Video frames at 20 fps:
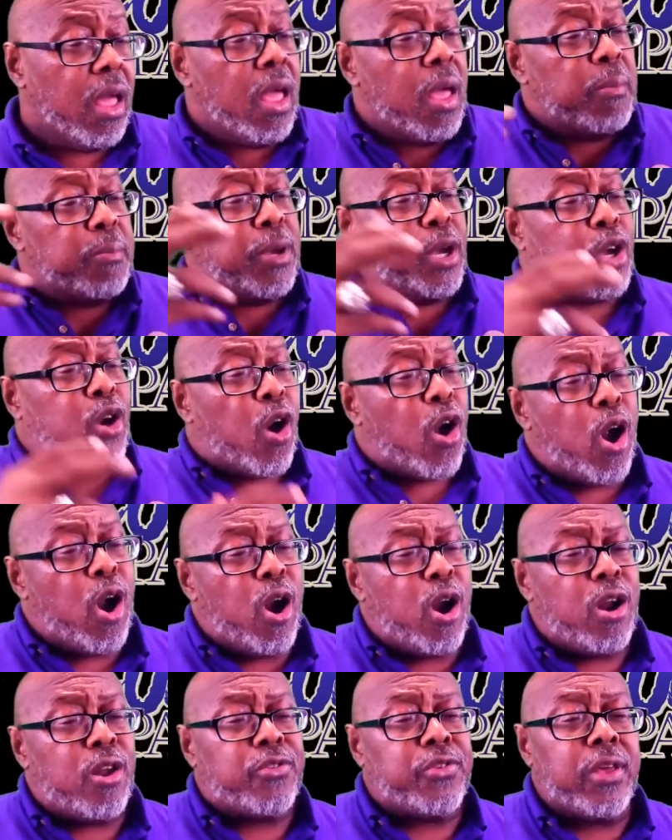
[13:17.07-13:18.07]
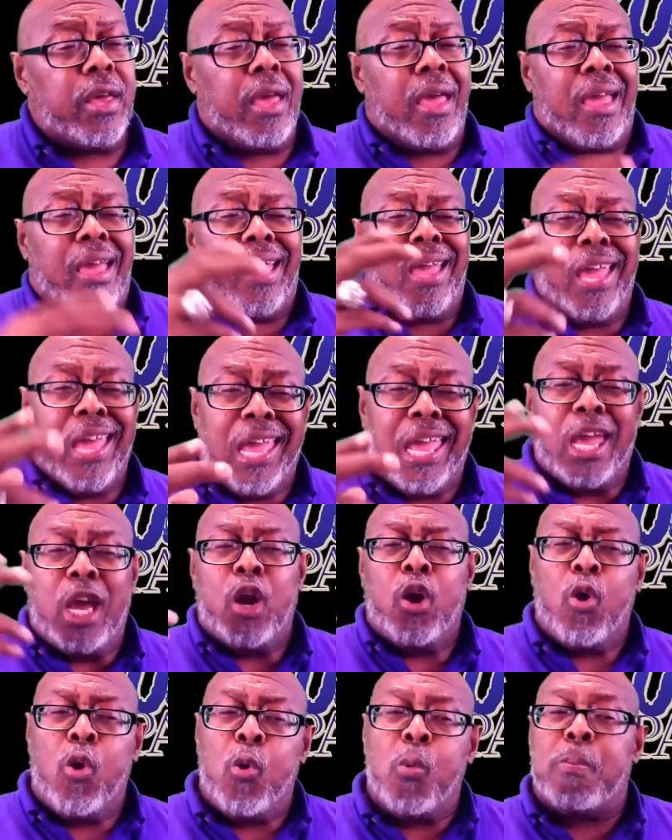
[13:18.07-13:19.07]
Because he
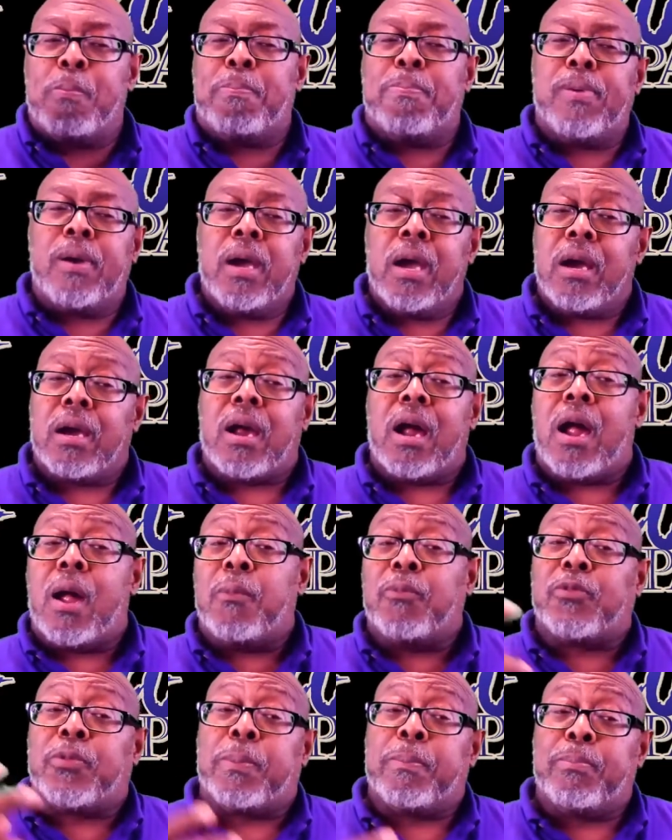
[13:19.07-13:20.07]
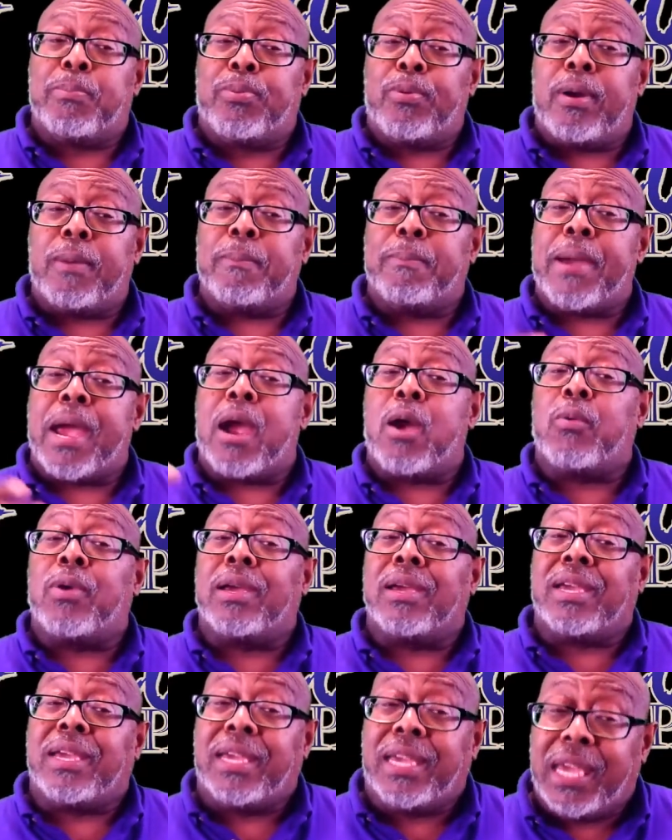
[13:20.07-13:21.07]
who comes
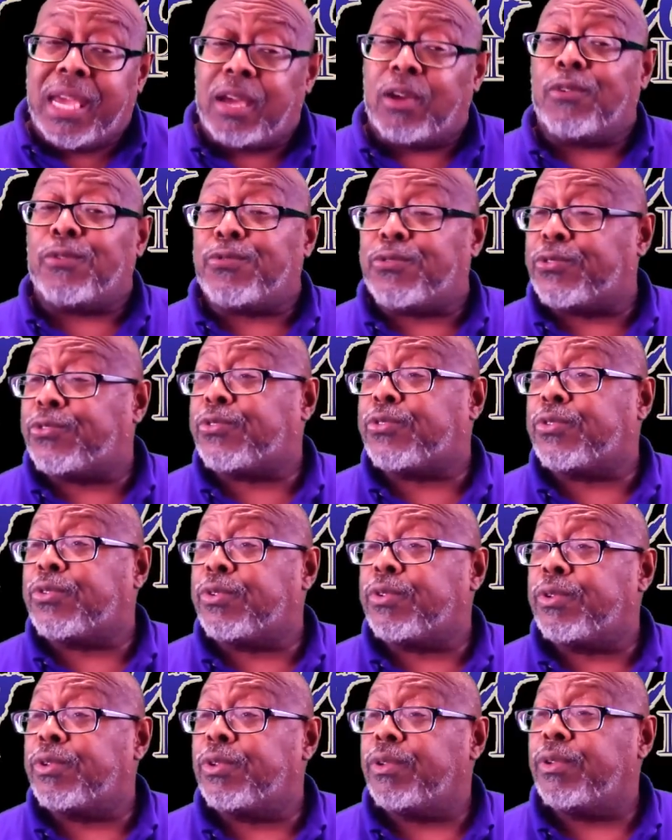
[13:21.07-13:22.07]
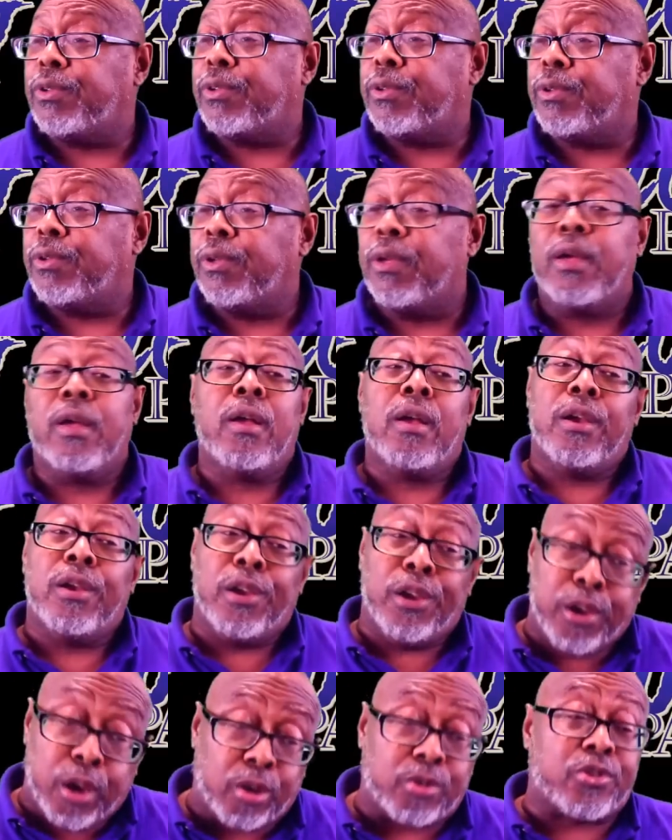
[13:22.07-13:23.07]
bearing gifts
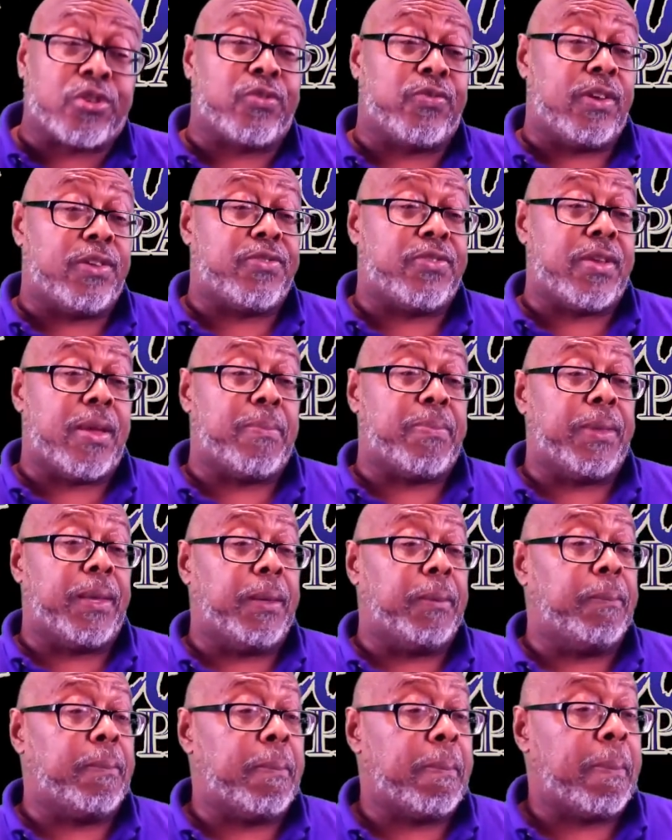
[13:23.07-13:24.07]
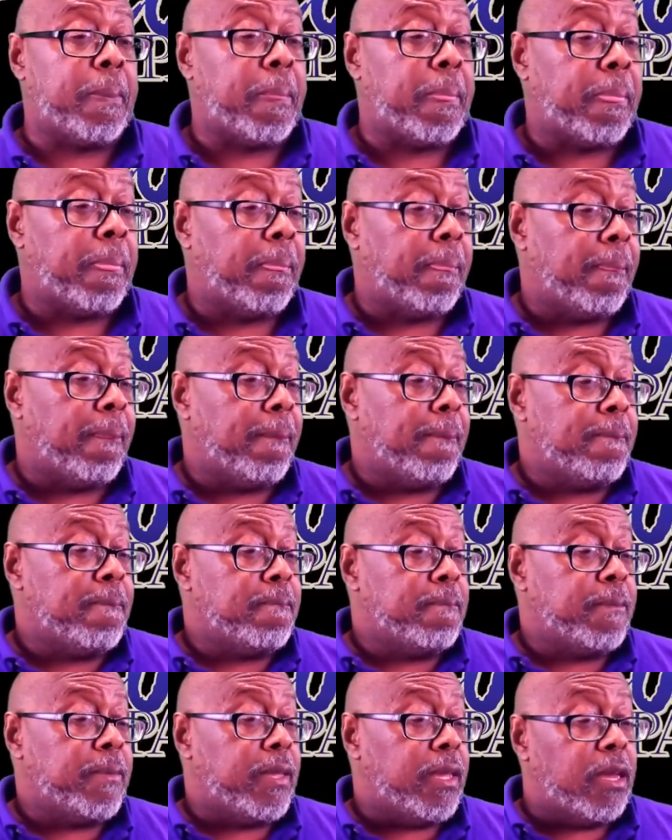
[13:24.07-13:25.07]
looks for something
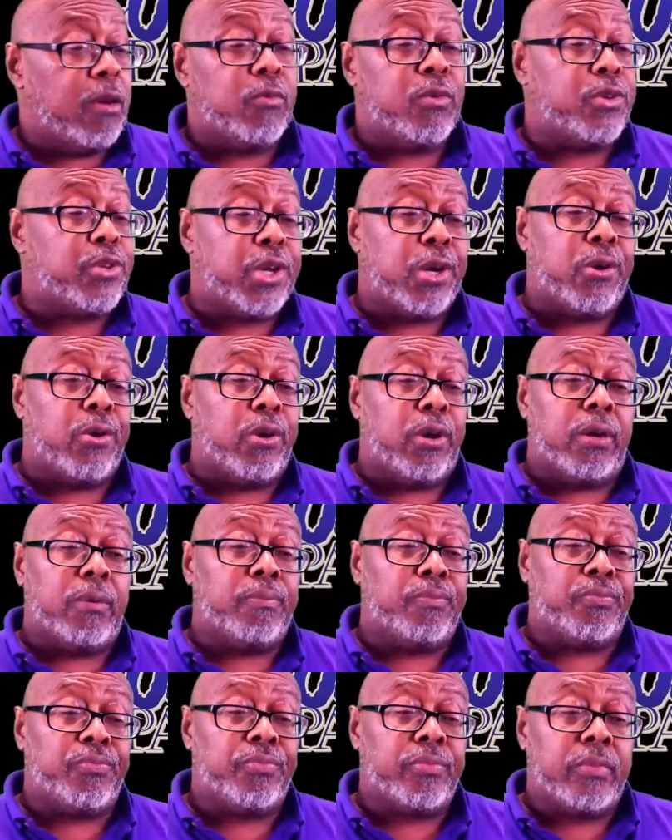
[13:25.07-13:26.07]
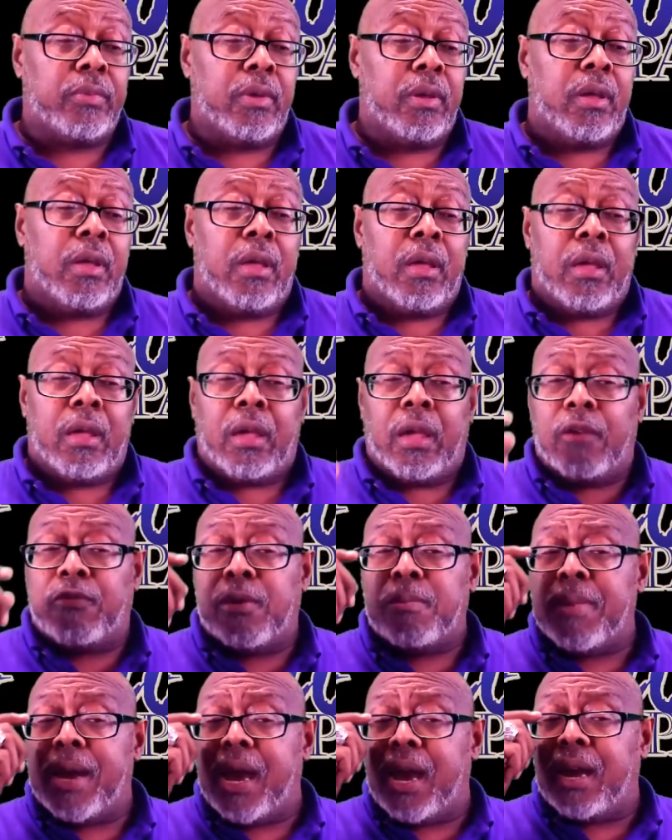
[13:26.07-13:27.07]
in return. If a
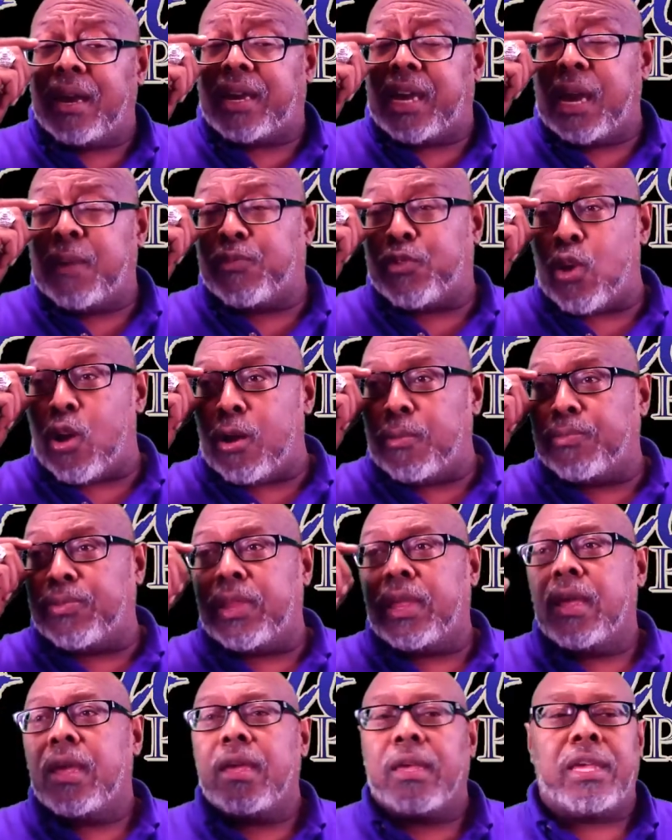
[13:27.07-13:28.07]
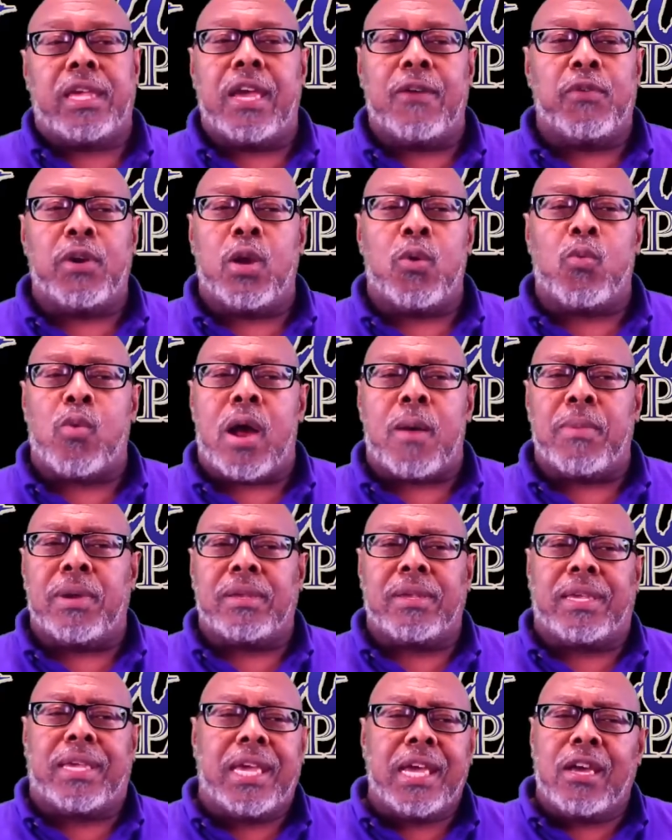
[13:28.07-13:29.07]
man keeps on giving a
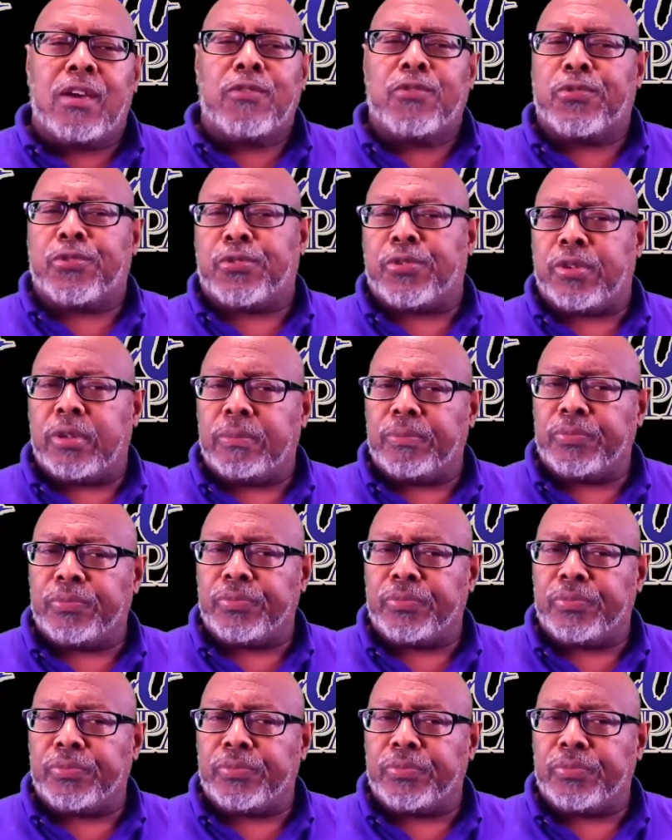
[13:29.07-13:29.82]
woman gifts,